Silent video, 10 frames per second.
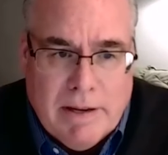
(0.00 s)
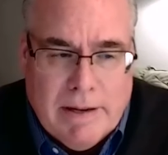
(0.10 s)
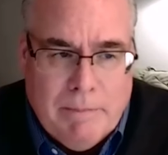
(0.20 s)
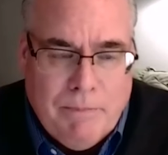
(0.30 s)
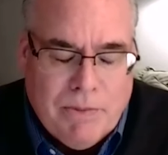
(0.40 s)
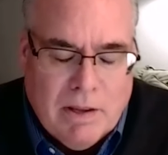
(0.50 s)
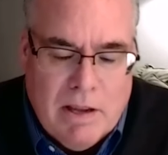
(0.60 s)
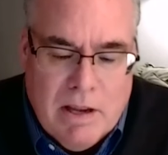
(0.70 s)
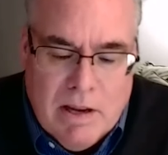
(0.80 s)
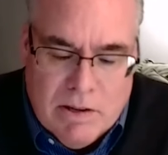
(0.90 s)
Um,
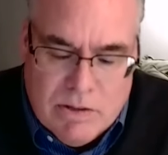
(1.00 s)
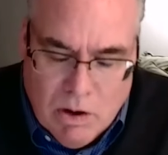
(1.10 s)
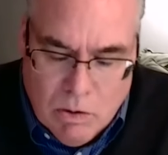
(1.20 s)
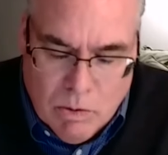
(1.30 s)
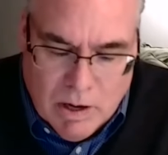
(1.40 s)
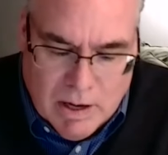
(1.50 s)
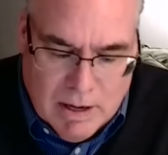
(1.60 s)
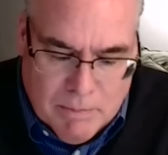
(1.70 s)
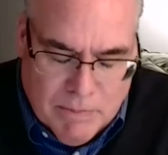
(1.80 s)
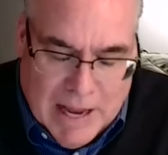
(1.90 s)
so
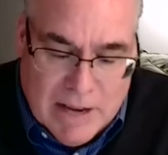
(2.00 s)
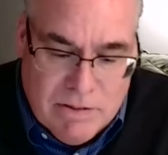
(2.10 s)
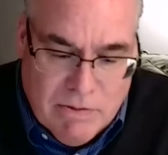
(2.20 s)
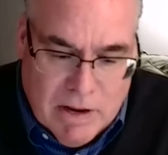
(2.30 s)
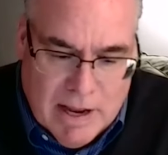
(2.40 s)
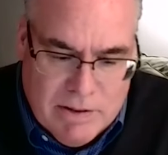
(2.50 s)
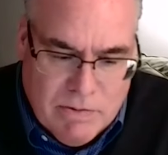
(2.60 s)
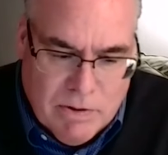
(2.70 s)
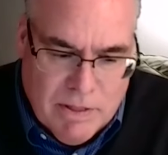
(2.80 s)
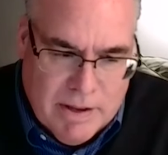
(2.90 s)
um, as for as
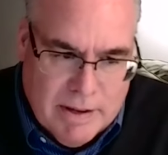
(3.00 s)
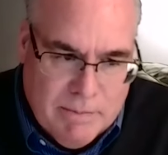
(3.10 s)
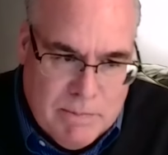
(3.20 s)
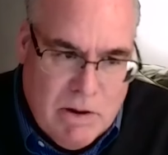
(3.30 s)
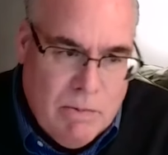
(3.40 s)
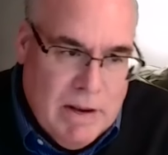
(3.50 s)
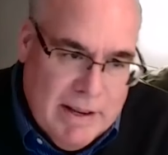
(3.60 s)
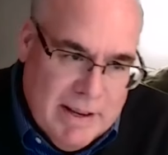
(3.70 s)
for the, so